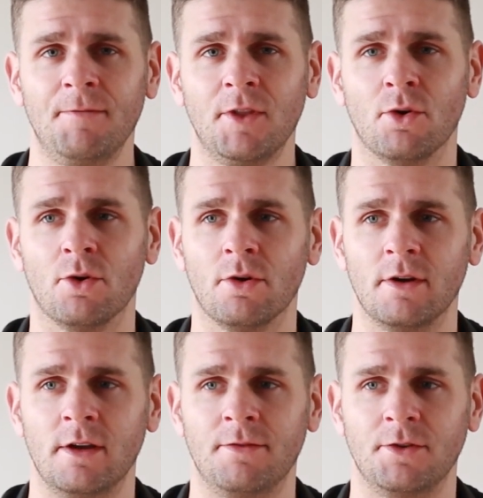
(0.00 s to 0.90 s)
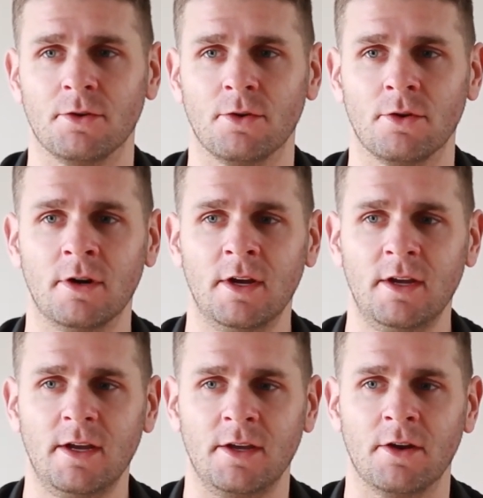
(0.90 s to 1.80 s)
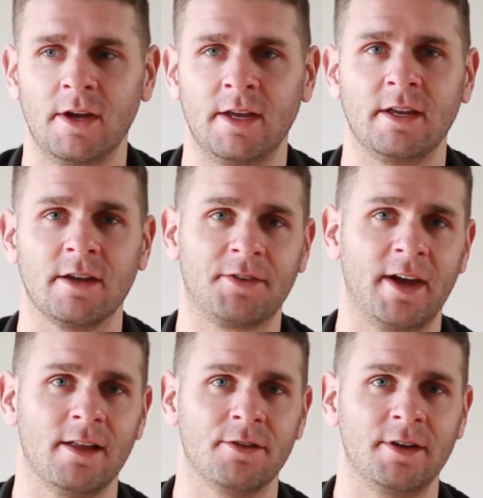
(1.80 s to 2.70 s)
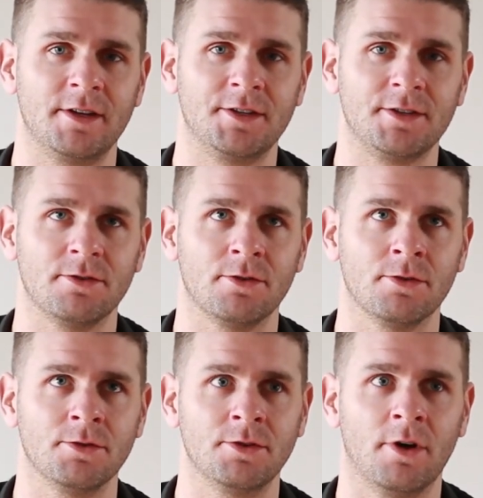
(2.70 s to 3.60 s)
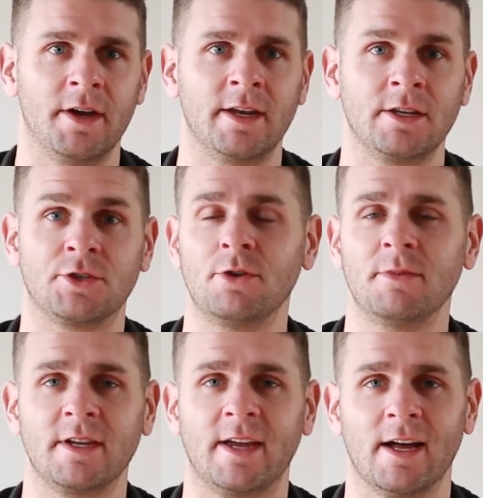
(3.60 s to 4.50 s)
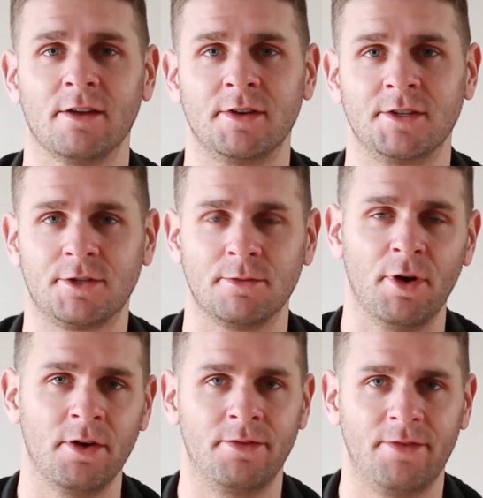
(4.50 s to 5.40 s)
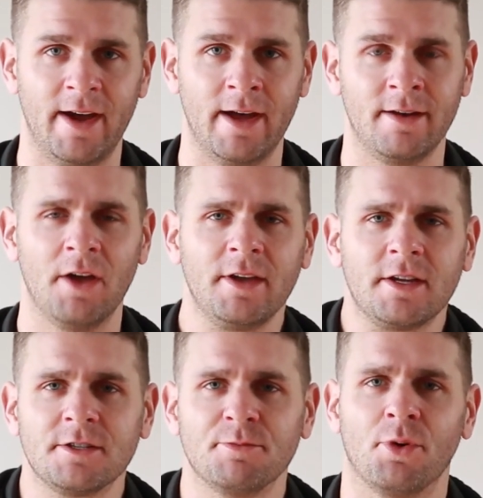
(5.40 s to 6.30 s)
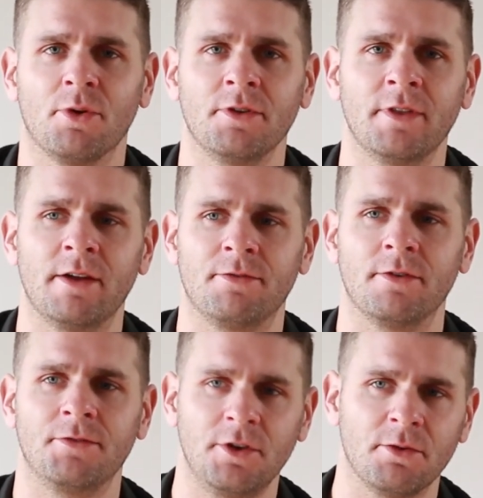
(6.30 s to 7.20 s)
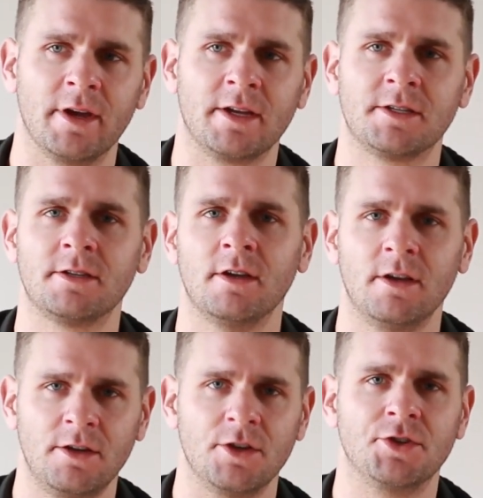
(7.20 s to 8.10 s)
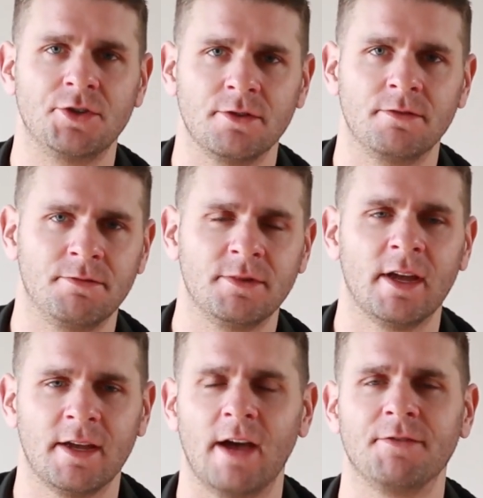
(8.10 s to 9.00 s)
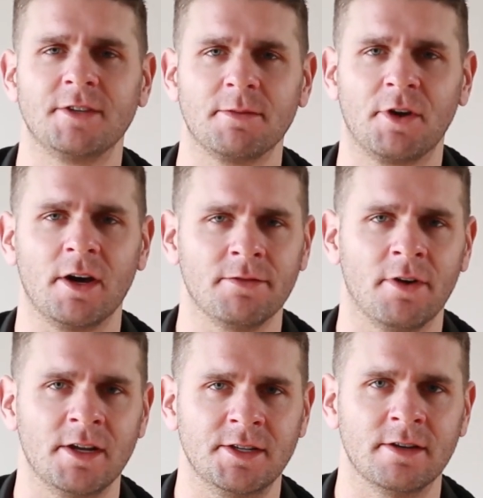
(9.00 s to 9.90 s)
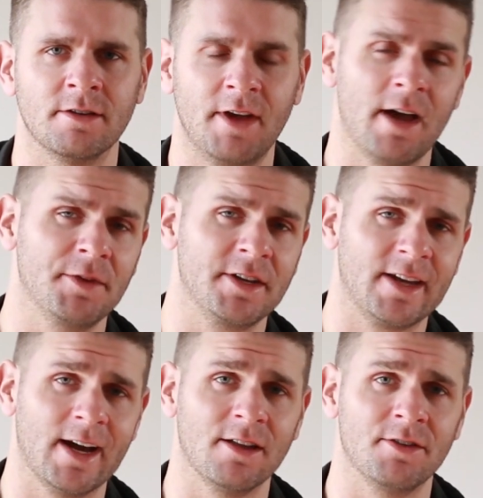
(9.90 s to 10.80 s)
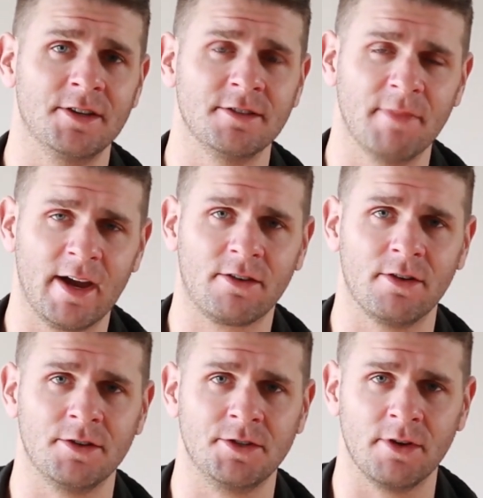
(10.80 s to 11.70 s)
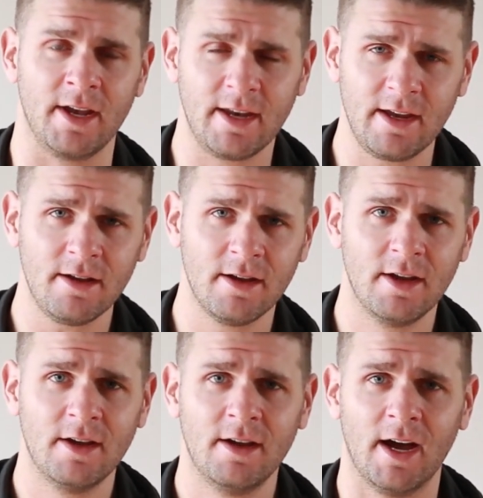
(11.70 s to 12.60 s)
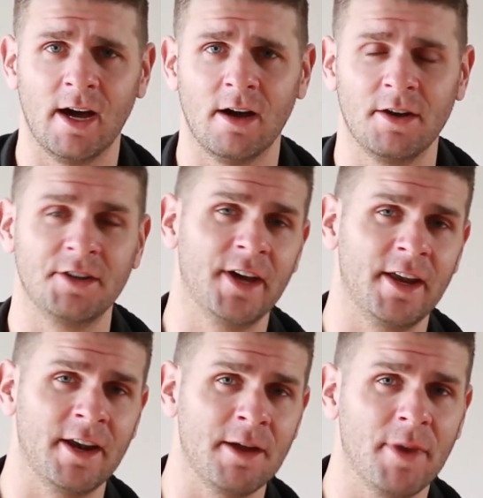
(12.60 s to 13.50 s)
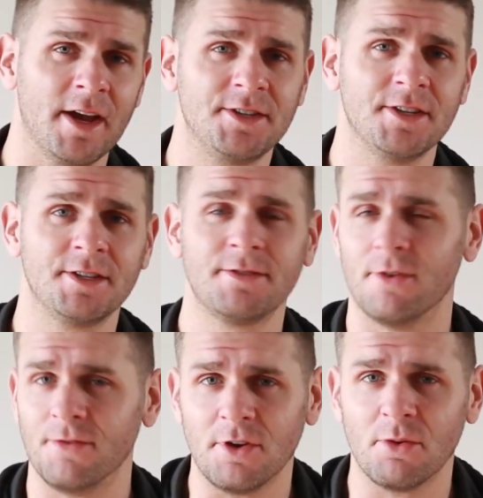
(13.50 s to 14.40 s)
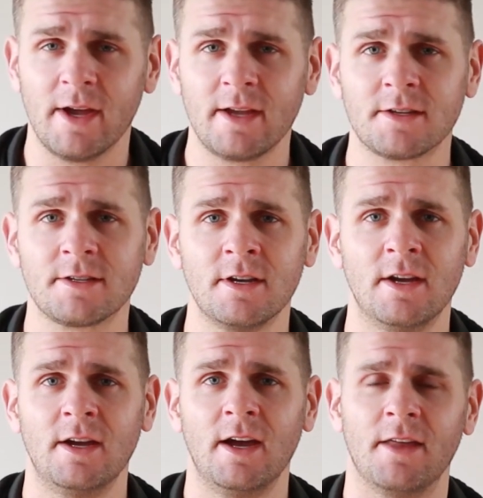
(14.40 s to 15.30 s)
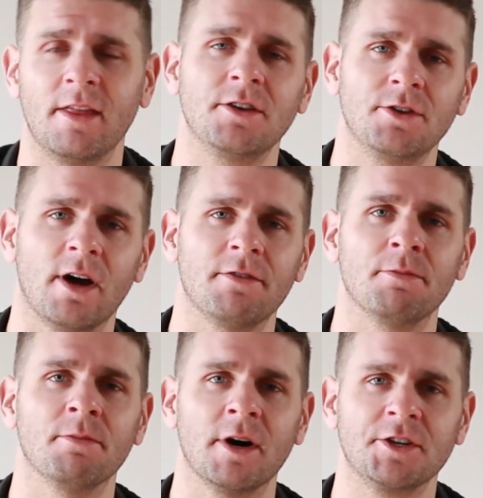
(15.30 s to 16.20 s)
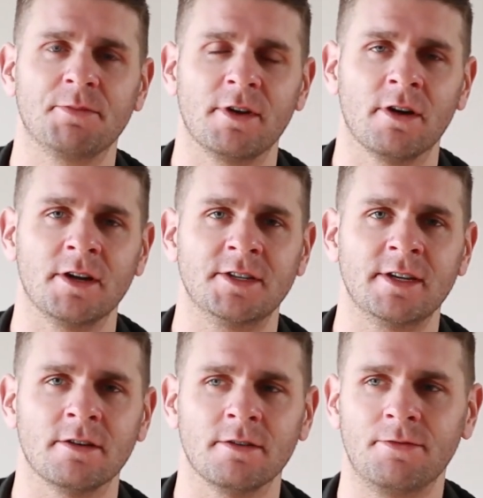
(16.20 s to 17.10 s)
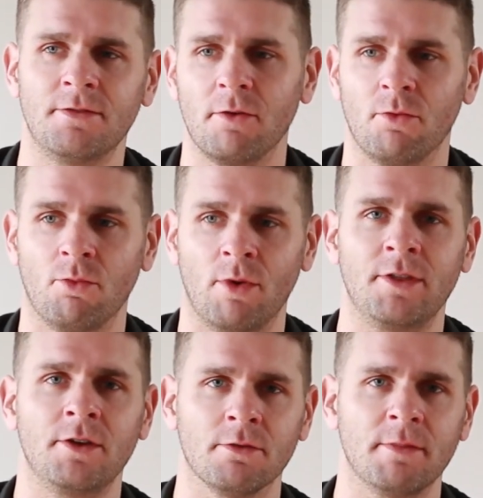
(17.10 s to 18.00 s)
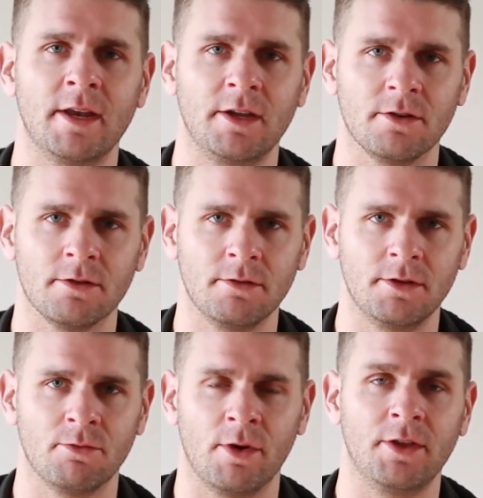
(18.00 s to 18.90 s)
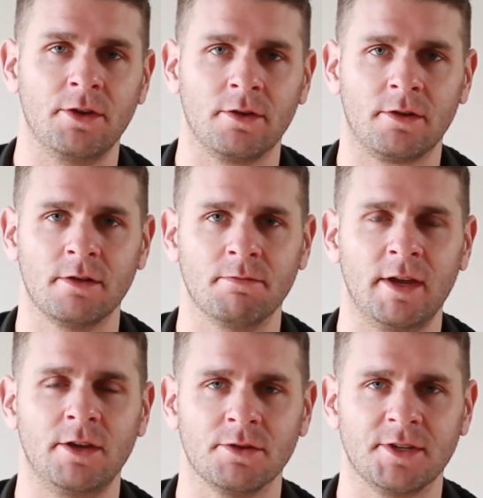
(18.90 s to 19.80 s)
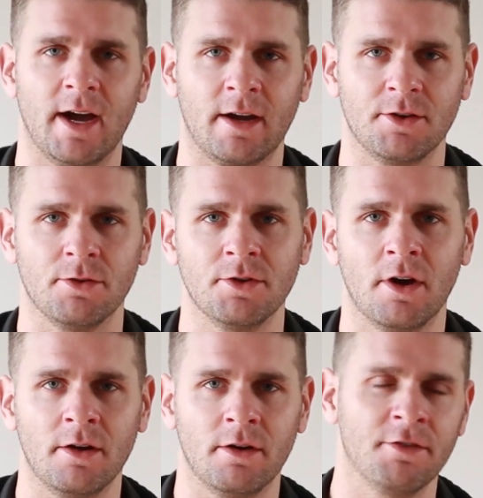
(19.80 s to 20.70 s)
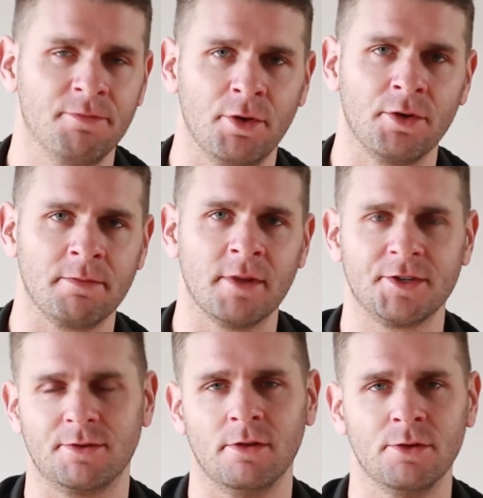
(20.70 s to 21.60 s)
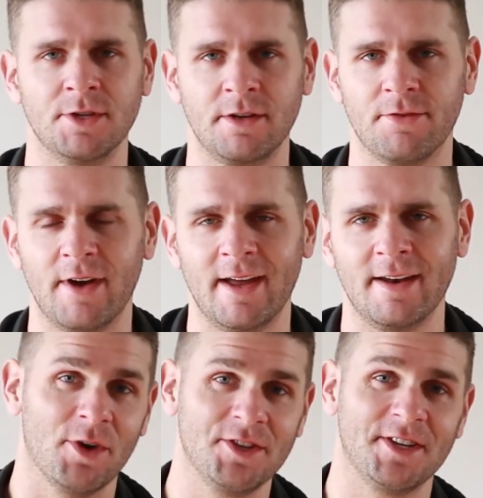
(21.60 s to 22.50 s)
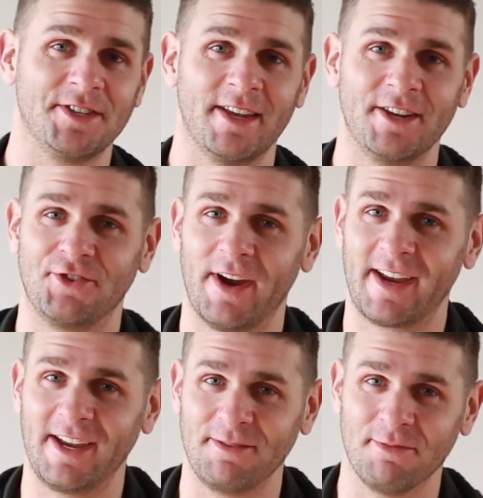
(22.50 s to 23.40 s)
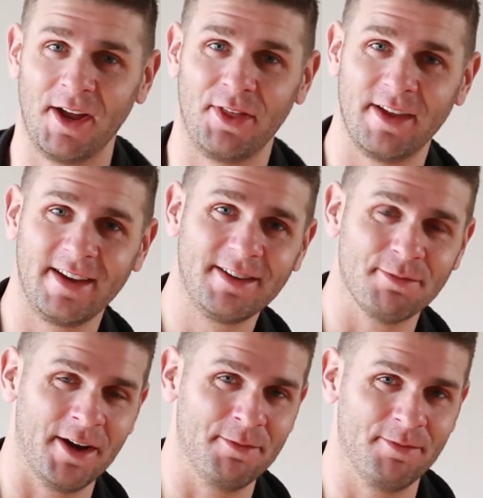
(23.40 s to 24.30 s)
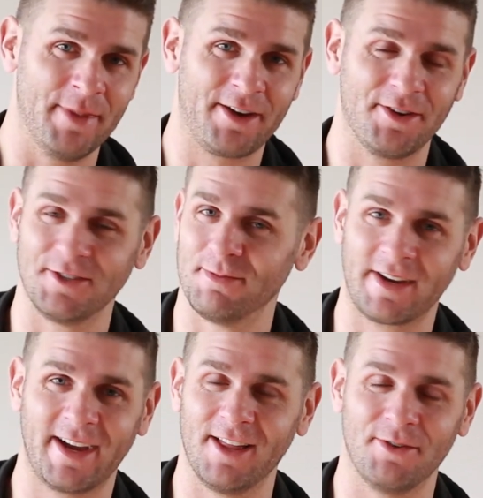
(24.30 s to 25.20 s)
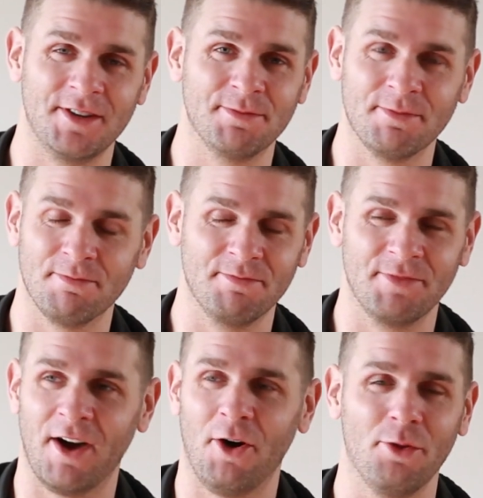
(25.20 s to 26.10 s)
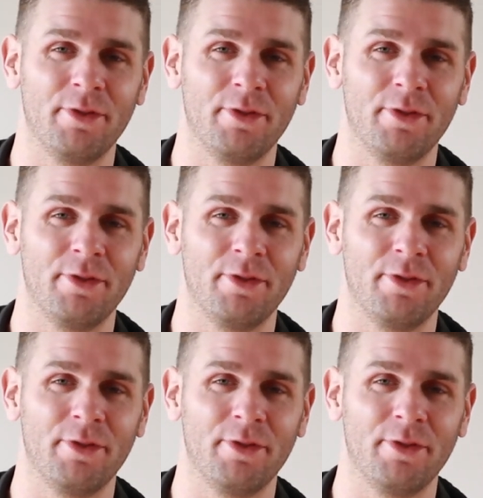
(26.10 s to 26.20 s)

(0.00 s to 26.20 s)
or if you're eating enough calories or not eating too many calories to burn fat. I think it's important that for a few weeks, you should have some kind of idea of how many calories and macros you're eating on a day-to-day basis for a few weeks, and then you'll have a much better idea of whether you can meet your target or not of building muscle or losing fat. Once I started tracking my macros and my calories, the whole